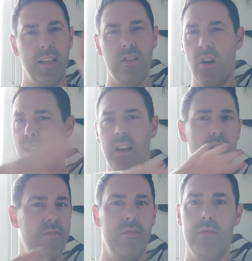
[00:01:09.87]
that's kind
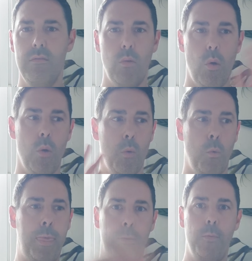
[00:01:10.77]
of,
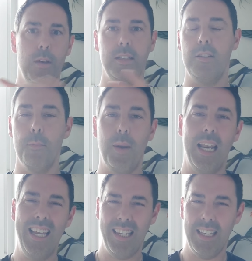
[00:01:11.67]
it's
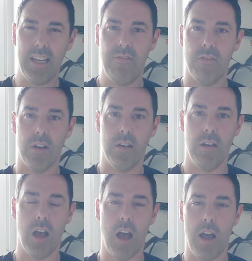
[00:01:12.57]
completely different.
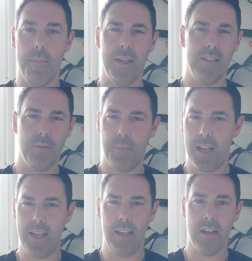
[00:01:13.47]
It's
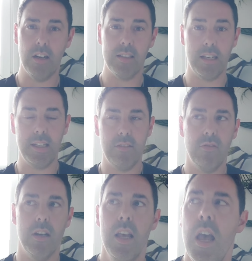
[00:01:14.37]
completely and utterly
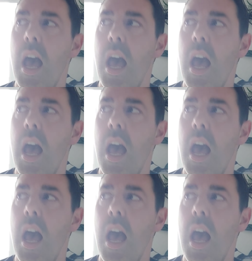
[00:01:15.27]
different.